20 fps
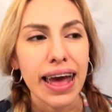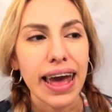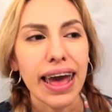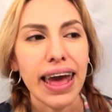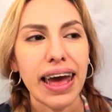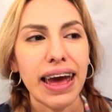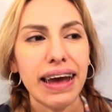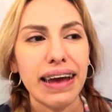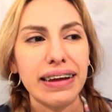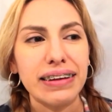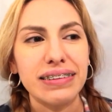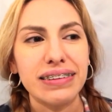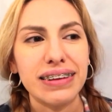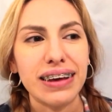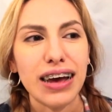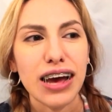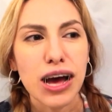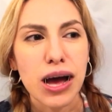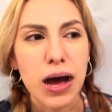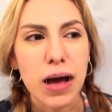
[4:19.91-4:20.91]
And
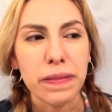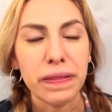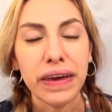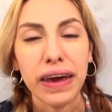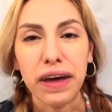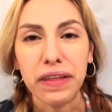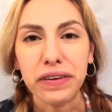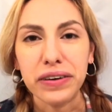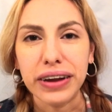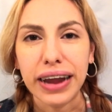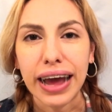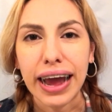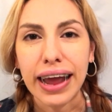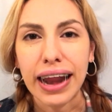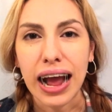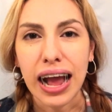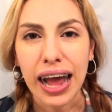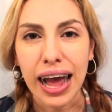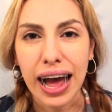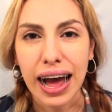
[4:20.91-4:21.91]
the other night
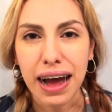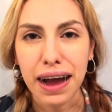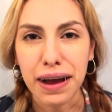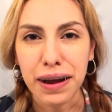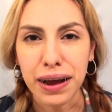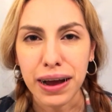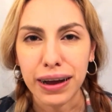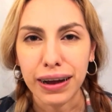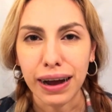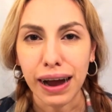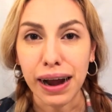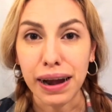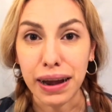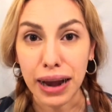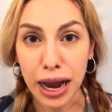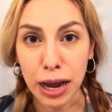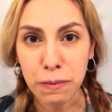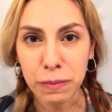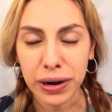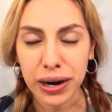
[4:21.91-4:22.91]
I had a
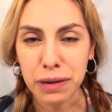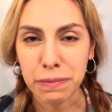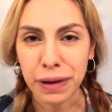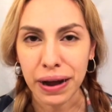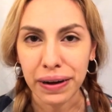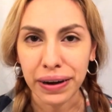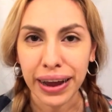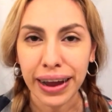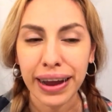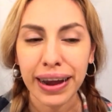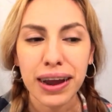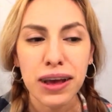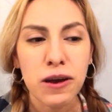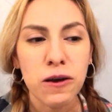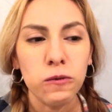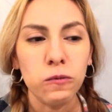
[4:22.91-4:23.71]
nightmare about it